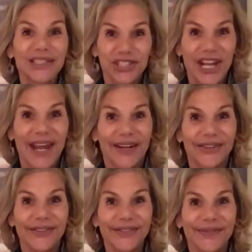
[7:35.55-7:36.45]

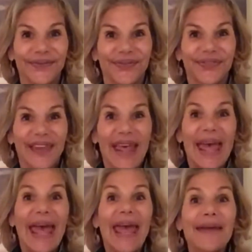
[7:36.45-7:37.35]
channel.
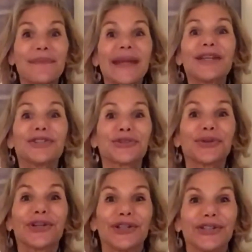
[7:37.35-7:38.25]
And make
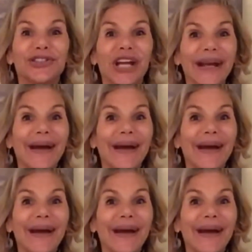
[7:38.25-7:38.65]
sure you check